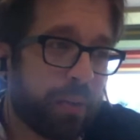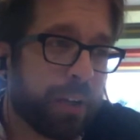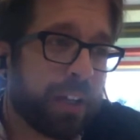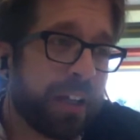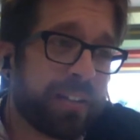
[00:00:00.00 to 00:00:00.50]

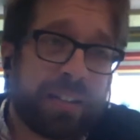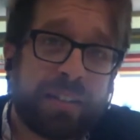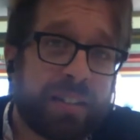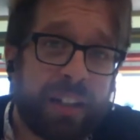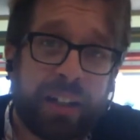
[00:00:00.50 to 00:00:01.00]
kids,
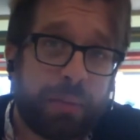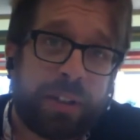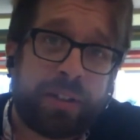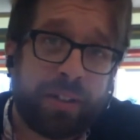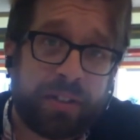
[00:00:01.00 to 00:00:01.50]
didn't take any
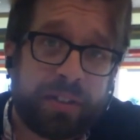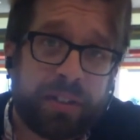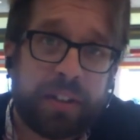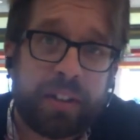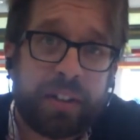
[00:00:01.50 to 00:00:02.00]
pictures,
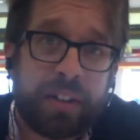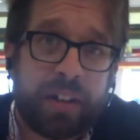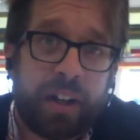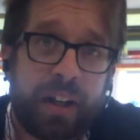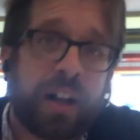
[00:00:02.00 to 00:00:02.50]

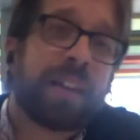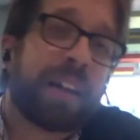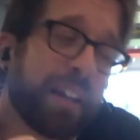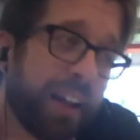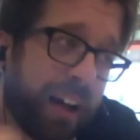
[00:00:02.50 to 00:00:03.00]

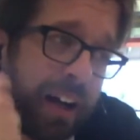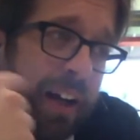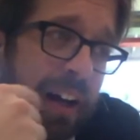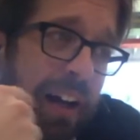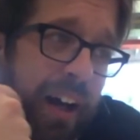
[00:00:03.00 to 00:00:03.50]
like
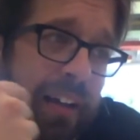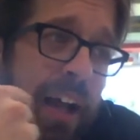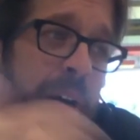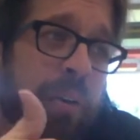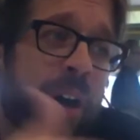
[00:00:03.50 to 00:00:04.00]
I
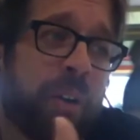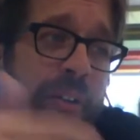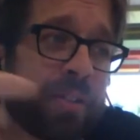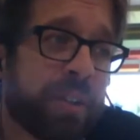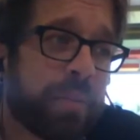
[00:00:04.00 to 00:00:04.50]
now know
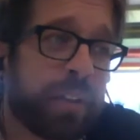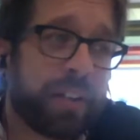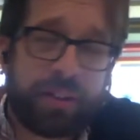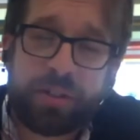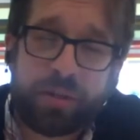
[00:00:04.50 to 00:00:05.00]
there's
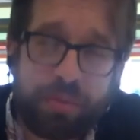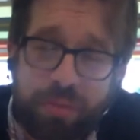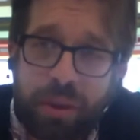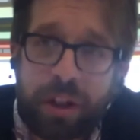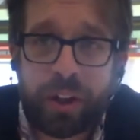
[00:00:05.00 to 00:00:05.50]
this
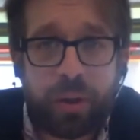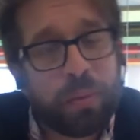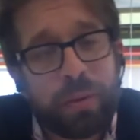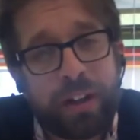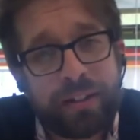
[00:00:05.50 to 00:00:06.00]
really
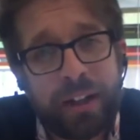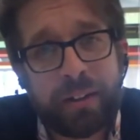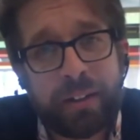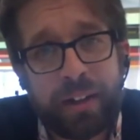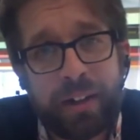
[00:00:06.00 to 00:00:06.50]
cool place
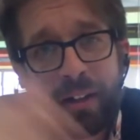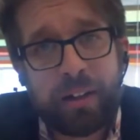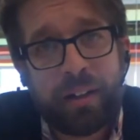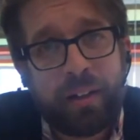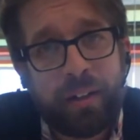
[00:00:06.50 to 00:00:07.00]
out there
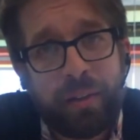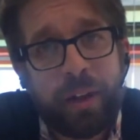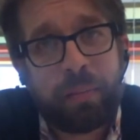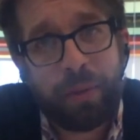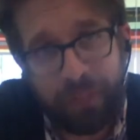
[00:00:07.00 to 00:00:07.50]

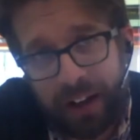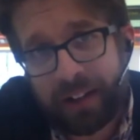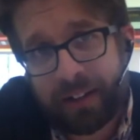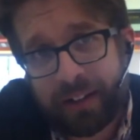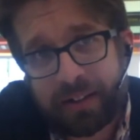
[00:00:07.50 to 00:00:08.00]
that
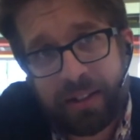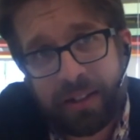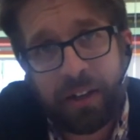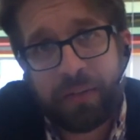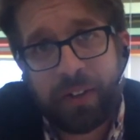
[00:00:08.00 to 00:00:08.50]
provided this
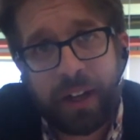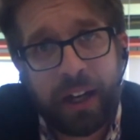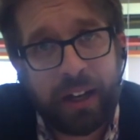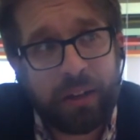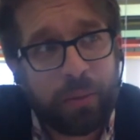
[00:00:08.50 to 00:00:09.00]
stuff.
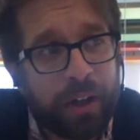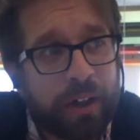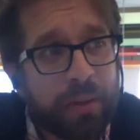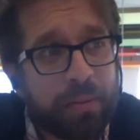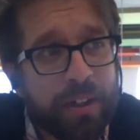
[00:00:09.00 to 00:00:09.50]
And when
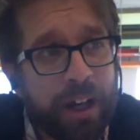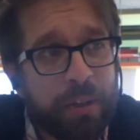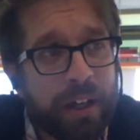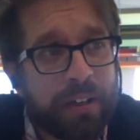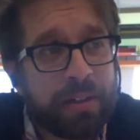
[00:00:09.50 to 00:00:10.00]
it comes time
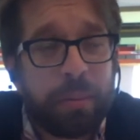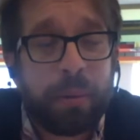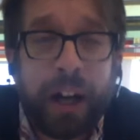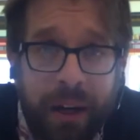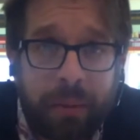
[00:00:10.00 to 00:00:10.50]
again to
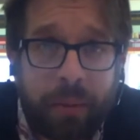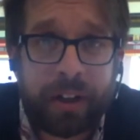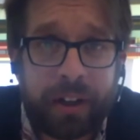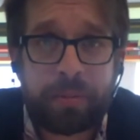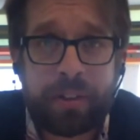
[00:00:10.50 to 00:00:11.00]
buy, when
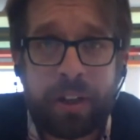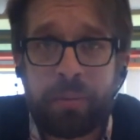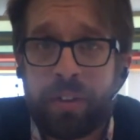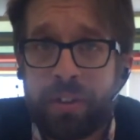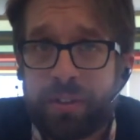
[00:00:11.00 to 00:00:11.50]
it comes time
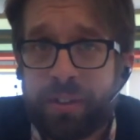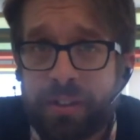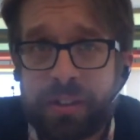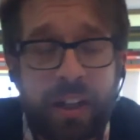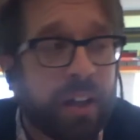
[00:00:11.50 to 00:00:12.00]
for the
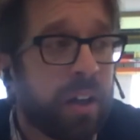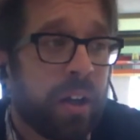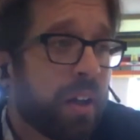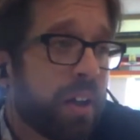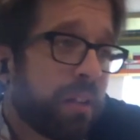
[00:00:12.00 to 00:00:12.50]
seasons again,
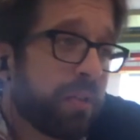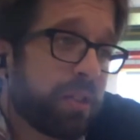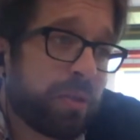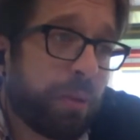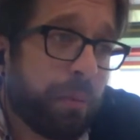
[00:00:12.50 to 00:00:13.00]
even
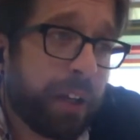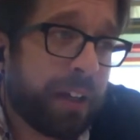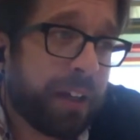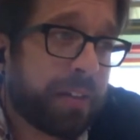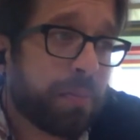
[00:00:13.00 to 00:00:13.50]
just when my
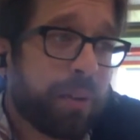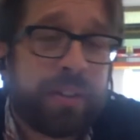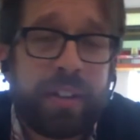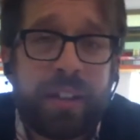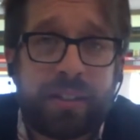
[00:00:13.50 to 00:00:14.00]
kids'
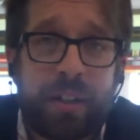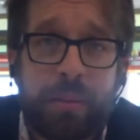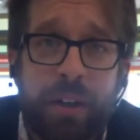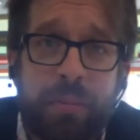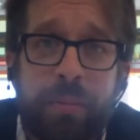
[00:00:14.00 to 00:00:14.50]
birthdays come
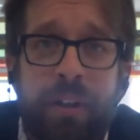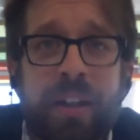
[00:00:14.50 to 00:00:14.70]
up, I'm like,